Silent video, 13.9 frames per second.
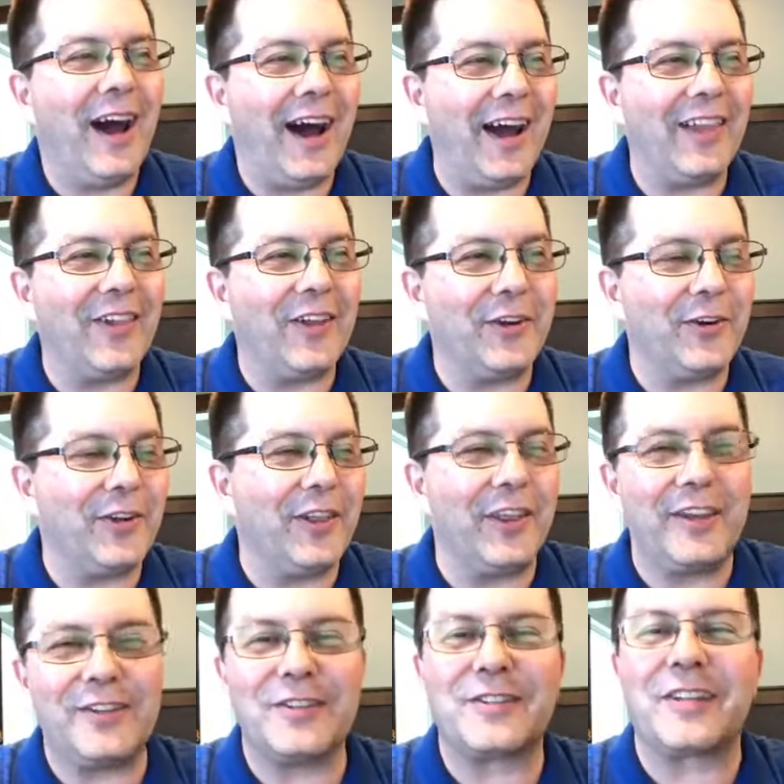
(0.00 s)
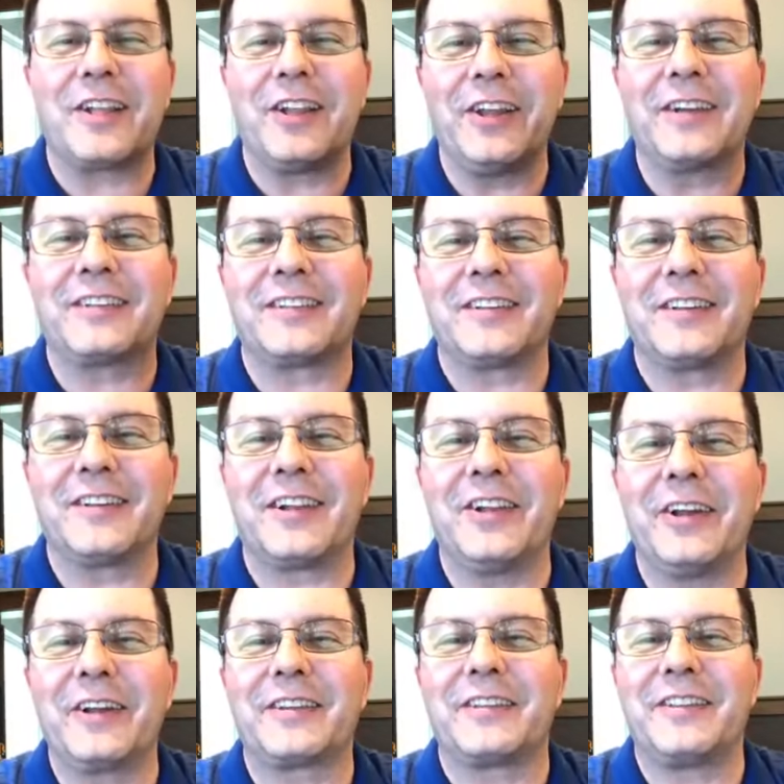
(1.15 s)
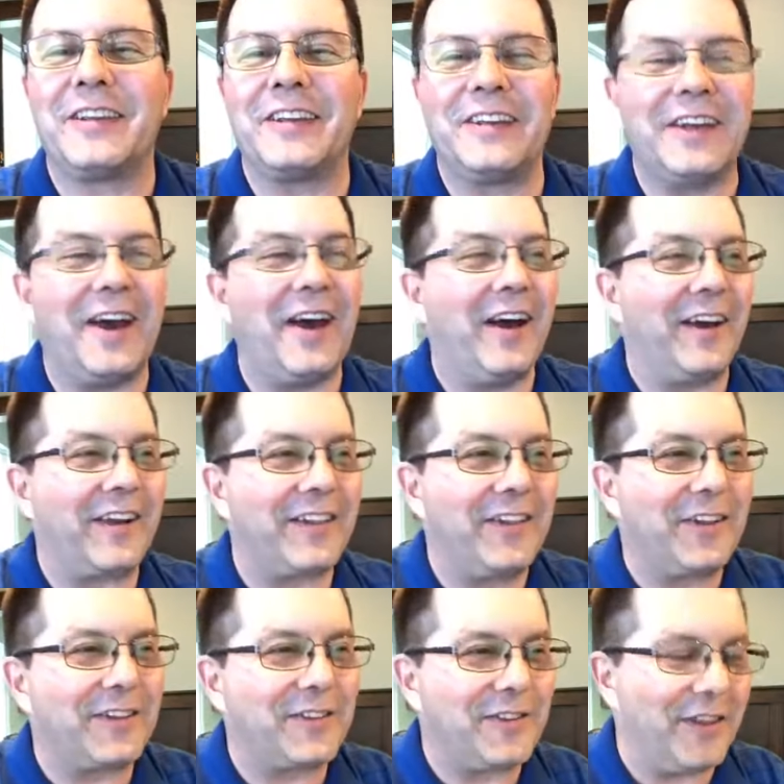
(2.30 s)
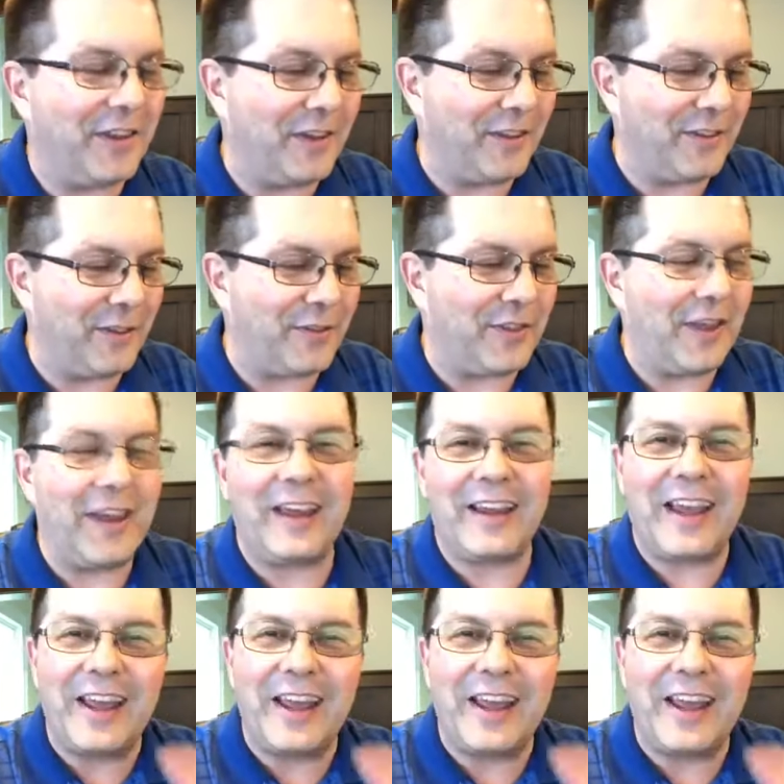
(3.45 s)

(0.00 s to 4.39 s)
I literally just clicked the thing,